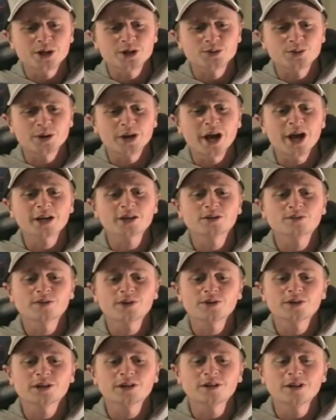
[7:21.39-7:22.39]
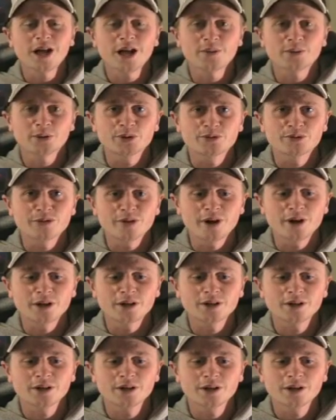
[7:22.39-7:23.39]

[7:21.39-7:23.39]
has been active on the climate front,